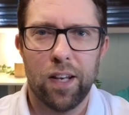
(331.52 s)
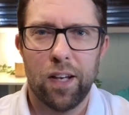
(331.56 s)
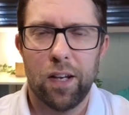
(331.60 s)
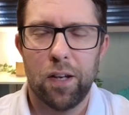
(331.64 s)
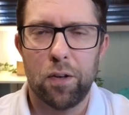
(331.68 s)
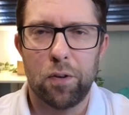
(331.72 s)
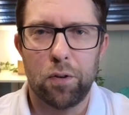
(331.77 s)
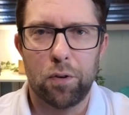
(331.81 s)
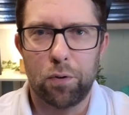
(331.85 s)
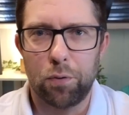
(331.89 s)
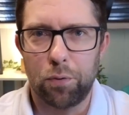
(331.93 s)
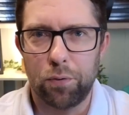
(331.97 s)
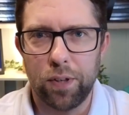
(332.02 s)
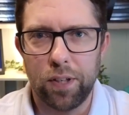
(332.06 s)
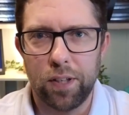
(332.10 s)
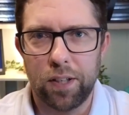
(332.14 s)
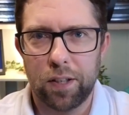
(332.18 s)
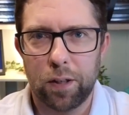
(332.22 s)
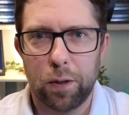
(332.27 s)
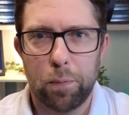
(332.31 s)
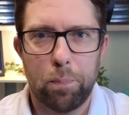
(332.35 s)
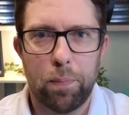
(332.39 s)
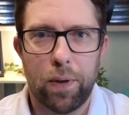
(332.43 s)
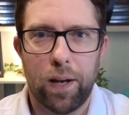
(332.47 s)

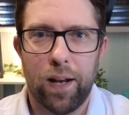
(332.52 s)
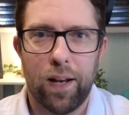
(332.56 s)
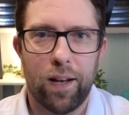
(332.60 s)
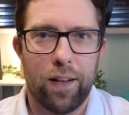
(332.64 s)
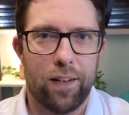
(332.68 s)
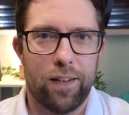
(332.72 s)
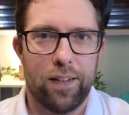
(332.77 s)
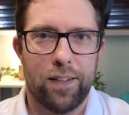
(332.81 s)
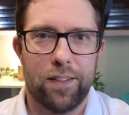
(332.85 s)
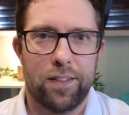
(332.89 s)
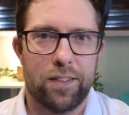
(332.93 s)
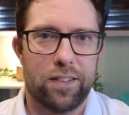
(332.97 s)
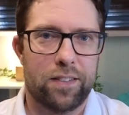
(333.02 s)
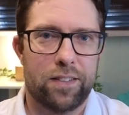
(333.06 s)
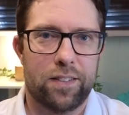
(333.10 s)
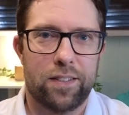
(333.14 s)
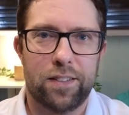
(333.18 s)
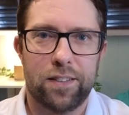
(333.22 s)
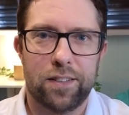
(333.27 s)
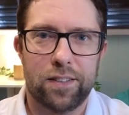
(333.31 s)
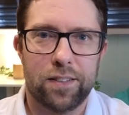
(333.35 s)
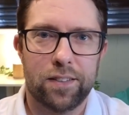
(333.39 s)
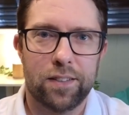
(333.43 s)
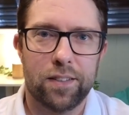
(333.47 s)
Greek
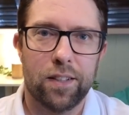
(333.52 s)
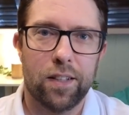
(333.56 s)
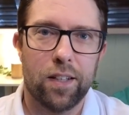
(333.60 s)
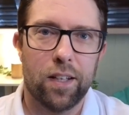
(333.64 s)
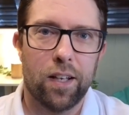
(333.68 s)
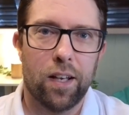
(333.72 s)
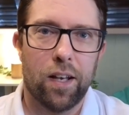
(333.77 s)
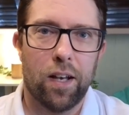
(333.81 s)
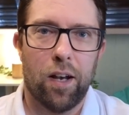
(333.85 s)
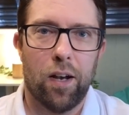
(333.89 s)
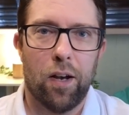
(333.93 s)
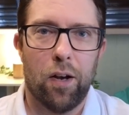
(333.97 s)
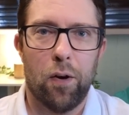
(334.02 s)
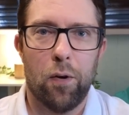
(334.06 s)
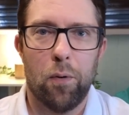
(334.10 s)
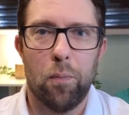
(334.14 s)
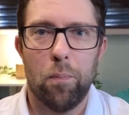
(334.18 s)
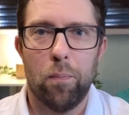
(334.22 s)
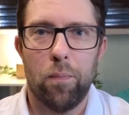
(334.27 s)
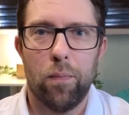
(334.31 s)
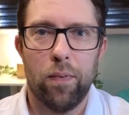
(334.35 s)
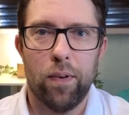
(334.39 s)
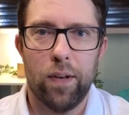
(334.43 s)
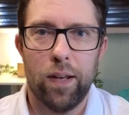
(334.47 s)
Palace,
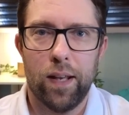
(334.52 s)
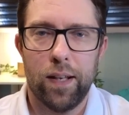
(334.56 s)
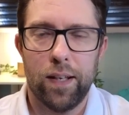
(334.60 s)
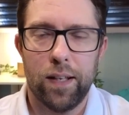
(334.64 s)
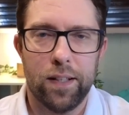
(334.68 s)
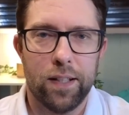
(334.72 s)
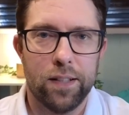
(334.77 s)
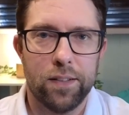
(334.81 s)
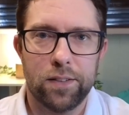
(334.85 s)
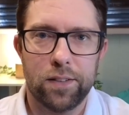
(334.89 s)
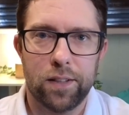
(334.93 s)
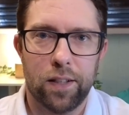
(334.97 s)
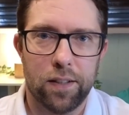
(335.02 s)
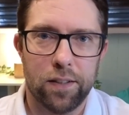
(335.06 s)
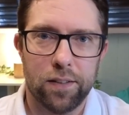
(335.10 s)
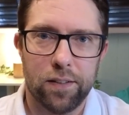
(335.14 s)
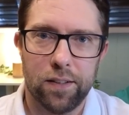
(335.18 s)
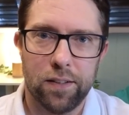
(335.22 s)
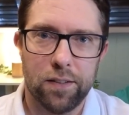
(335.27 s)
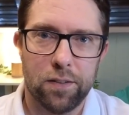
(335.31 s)
um, and then inside these